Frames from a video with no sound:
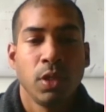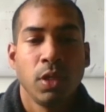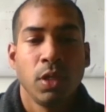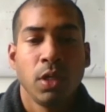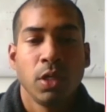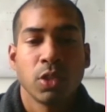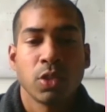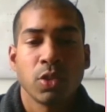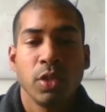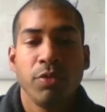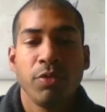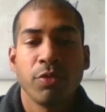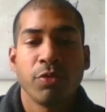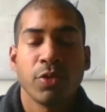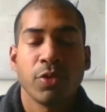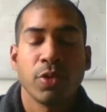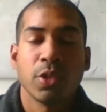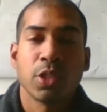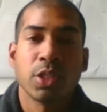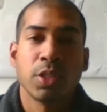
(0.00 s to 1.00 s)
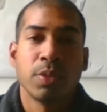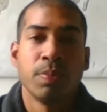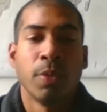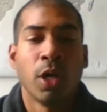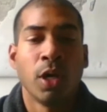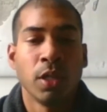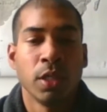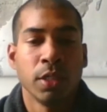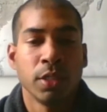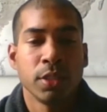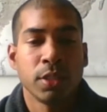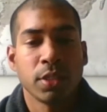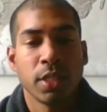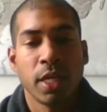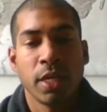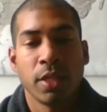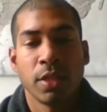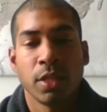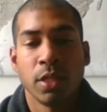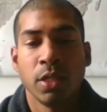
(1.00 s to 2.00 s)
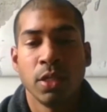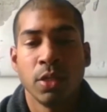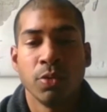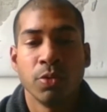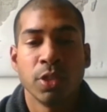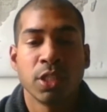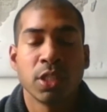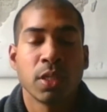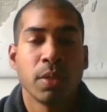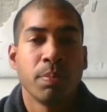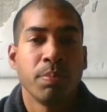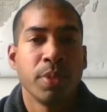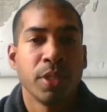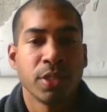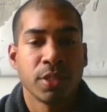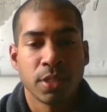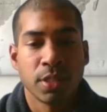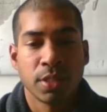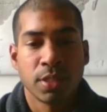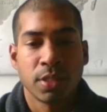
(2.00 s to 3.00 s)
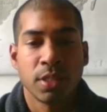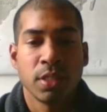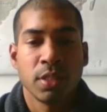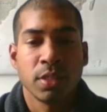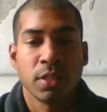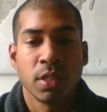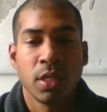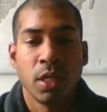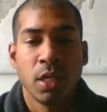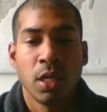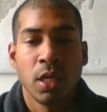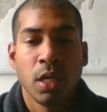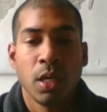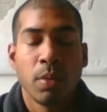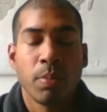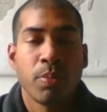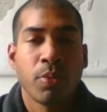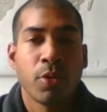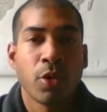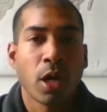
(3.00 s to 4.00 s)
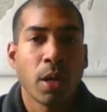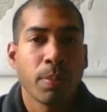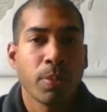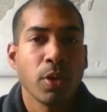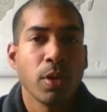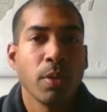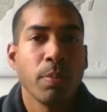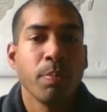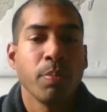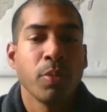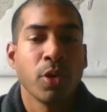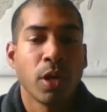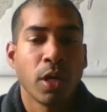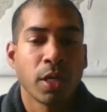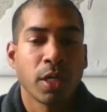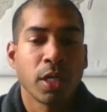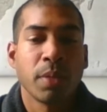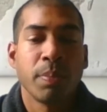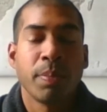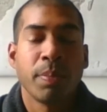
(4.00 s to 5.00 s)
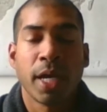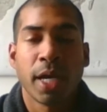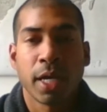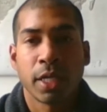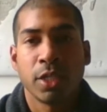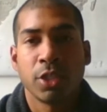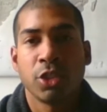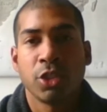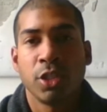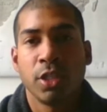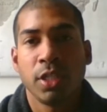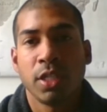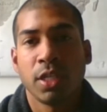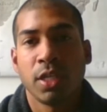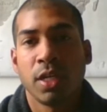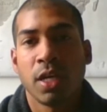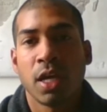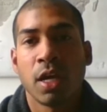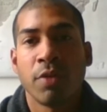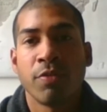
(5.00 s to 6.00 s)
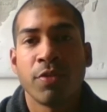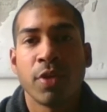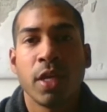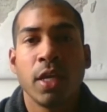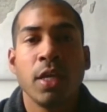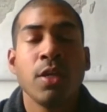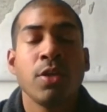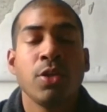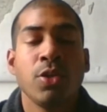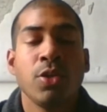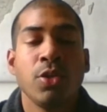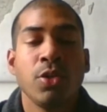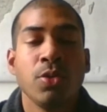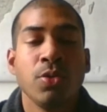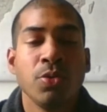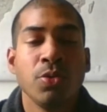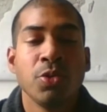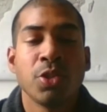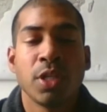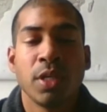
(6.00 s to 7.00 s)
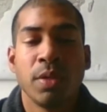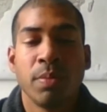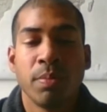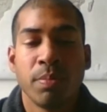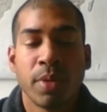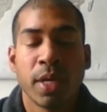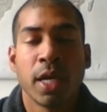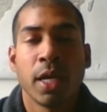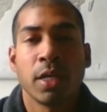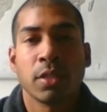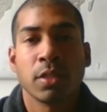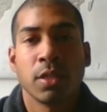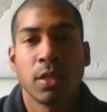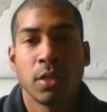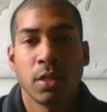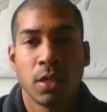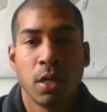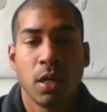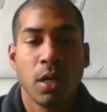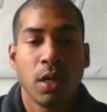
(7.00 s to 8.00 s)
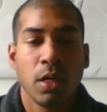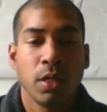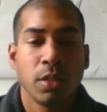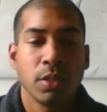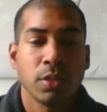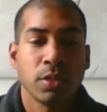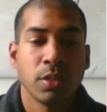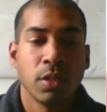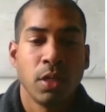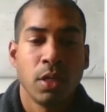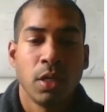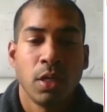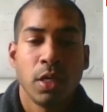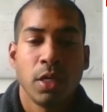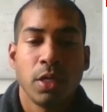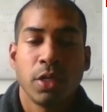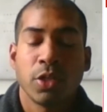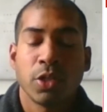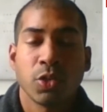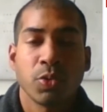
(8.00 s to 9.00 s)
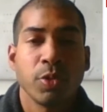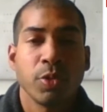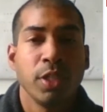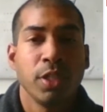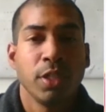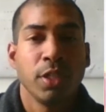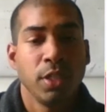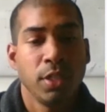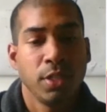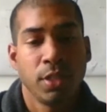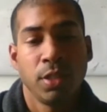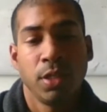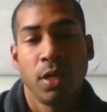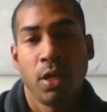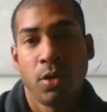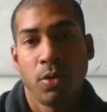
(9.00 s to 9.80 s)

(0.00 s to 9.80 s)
So even for the smallest and the newest businesses, proper product packaging can have a huge impact on costs. And here's what you need to know.